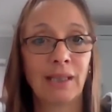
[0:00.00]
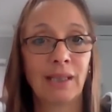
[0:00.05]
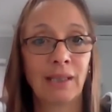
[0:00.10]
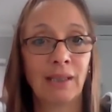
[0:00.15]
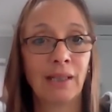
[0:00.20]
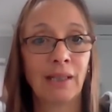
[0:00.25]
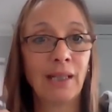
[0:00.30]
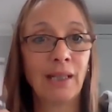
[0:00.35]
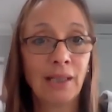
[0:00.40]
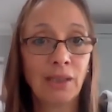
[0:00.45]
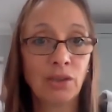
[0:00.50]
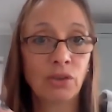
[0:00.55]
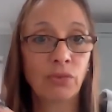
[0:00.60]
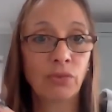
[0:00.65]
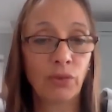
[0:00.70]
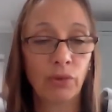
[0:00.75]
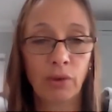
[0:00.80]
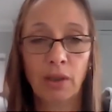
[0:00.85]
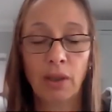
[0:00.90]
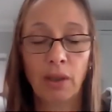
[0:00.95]
each for
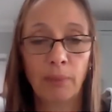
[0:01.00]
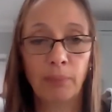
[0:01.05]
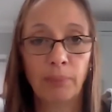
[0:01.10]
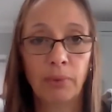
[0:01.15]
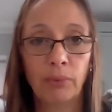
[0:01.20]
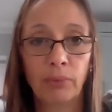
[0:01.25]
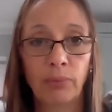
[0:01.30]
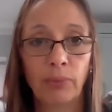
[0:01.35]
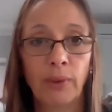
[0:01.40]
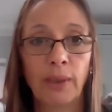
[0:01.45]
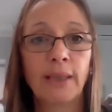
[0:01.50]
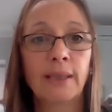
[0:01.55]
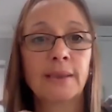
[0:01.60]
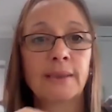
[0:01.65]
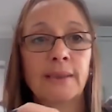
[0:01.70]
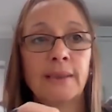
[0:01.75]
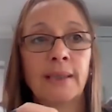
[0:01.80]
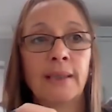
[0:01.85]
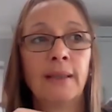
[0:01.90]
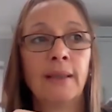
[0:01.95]
a couple of
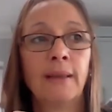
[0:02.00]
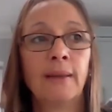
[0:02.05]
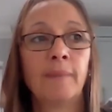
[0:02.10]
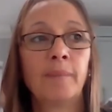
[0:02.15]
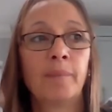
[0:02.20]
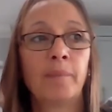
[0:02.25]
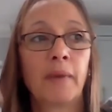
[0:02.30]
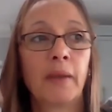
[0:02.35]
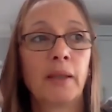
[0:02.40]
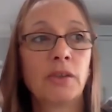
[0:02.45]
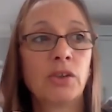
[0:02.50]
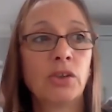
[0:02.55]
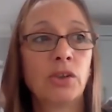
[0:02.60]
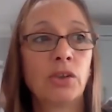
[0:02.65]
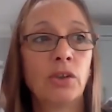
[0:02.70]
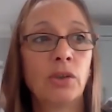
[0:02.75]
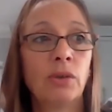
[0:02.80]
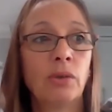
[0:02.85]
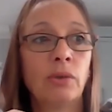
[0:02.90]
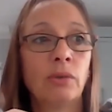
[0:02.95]
weeks, to
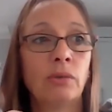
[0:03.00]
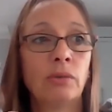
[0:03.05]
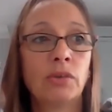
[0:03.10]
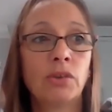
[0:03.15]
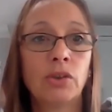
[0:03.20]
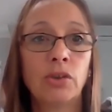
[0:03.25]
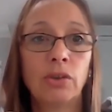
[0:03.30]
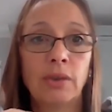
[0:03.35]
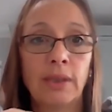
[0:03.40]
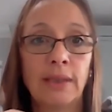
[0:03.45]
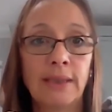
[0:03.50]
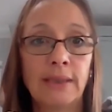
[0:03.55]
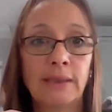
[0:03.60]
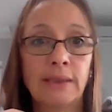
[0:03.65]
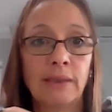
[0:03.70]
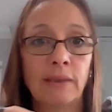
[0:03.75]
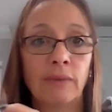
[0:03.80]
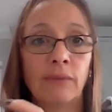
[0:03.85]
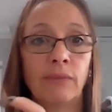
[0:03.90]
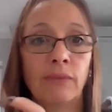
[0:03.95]
do 2 days
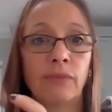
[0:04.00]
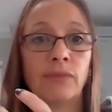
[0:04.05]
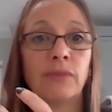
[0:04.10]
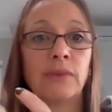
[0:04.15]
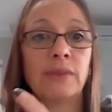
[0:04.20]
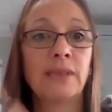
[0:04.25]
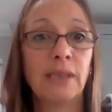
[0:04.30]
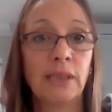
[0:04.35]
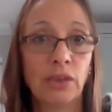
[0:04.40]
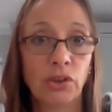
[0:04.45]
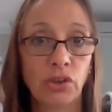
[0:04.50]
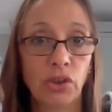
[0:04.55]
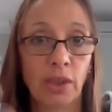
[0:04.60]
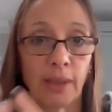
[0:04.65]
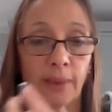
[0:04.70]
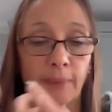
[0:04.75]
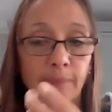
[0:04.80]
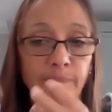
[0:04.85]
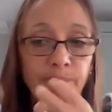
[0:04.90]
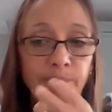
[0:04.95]
of
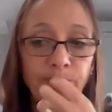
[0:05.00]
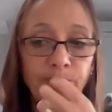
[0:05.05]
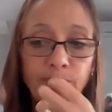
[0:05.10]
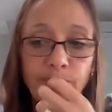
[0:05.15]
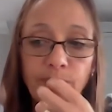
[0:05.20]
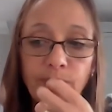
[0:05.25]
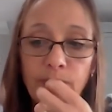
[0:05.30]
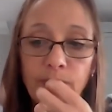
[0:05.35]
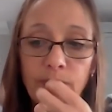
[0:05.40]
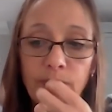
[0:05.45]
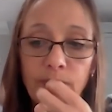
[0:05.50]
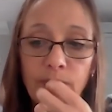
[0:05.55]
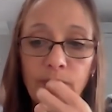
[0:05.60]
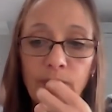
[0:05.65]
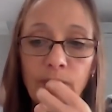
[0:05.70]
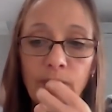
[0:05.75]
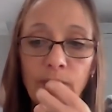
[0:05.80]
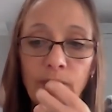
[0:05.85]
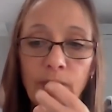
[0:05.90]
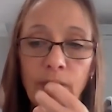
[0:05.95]
teaching.
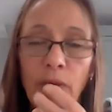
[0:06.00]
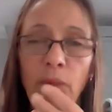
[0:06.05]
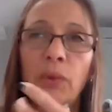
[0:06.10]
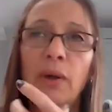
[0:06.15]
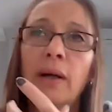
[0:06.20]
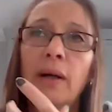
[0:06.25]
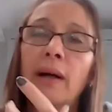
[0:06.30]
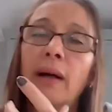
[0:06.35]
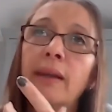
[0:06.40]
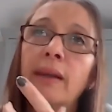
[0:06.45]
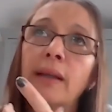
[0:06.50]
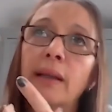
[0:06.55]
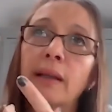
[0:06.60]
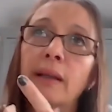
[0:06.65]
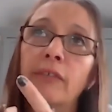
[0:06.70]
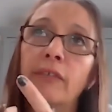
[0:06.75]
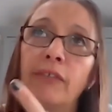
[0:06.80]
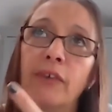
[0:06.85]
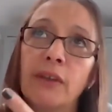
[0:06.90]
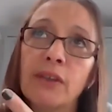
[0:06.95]
Well, I think
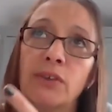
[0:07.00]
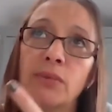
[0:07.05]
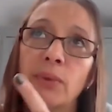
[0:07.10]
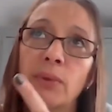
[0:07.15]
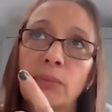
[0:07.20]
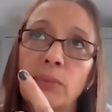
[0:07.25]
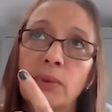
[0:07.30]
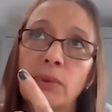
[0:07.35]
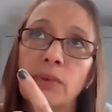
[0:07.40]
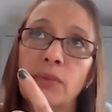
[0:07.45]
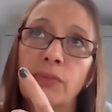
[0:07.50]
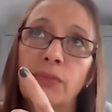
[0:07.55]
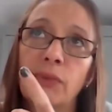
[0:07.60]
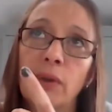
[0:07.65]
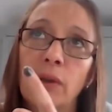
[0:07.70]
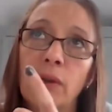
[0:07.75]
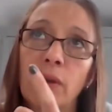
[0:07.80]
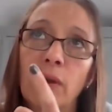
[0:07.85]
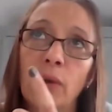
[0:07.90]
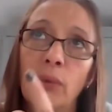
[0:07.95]
the first one was
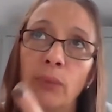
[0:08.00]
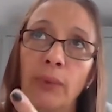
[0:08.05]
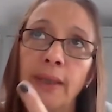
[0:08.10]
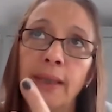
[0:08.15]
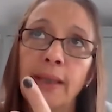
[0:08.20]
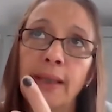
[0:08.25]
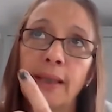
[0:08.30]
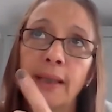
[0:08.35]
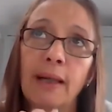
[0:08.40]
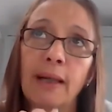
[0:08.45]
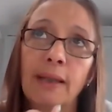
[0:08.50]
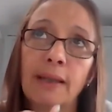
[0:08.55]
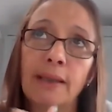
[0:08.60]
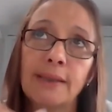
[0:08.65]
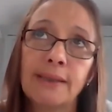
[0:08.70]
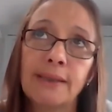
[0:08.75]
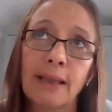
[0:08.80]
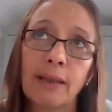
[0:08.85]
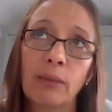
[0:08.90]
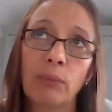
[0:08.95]
for a week and the
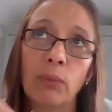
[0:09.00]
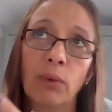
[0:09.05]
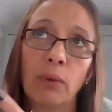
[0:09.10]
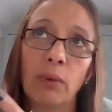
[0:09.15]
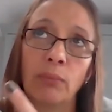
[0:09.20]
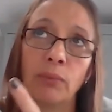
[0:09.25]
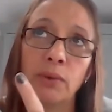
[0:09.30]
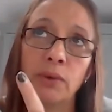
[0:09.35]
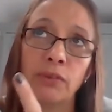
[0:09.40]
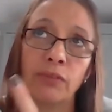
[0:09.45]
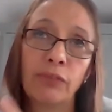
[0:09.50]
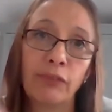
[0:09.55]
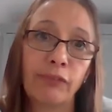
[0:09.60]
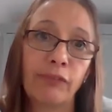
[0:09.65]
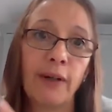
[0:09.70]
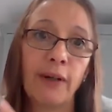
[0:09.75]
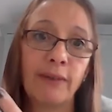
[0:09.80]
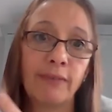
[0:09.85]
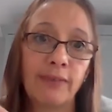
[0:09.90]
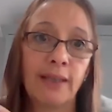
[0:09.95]
second one was for
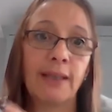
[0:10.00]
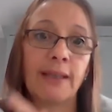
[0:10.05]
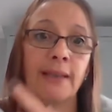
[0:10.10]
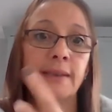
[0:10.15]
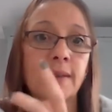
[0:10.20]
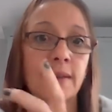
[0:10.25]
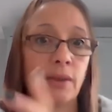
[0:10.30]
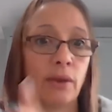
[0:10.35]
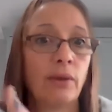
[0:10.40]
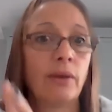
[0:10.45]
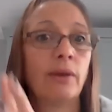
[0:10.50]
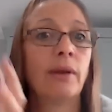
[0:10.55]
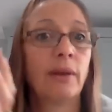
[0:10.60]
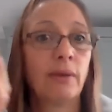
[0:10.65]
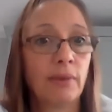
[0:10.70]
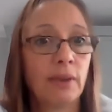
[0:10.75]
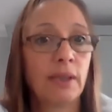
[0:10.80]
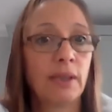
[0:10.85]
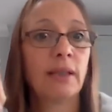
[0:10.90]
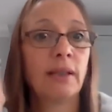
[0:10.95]
5 days. So
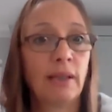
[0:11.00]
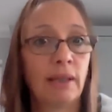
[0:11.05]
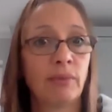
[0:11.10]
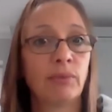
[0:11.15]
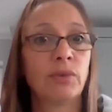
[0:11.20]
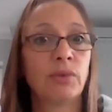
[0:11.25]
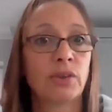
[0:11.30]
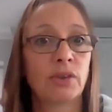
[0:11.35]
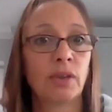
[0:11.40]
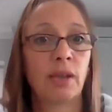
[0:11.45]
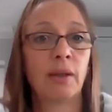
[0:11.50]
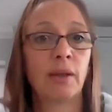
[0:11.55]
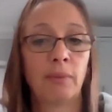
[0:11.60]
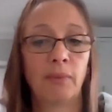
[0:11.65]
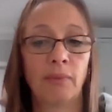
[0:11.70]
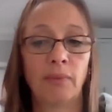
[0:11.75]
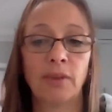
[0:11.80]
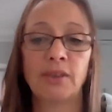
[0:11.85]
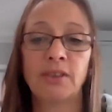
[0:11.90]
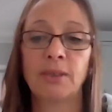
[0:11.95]
it was
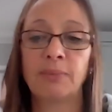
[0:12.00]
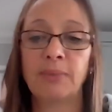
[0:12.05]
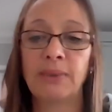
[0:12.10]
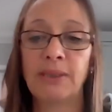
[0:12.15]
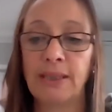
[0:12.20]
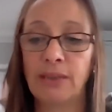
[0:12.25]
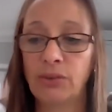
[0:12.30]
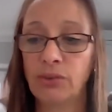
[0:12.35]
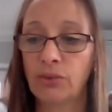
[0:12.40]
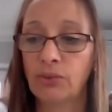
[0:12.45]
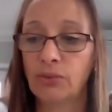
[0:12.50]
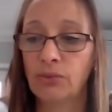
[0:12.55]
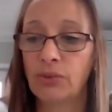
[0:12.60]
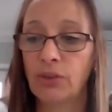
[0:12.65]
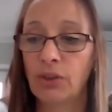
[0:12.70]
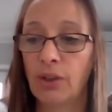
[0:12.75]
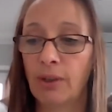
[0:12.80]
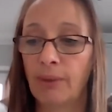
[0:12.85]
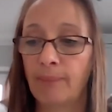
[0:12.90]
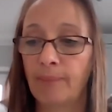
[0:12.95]
a substantial
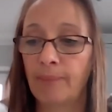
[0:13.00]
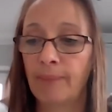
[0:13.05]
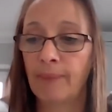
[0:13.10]
time.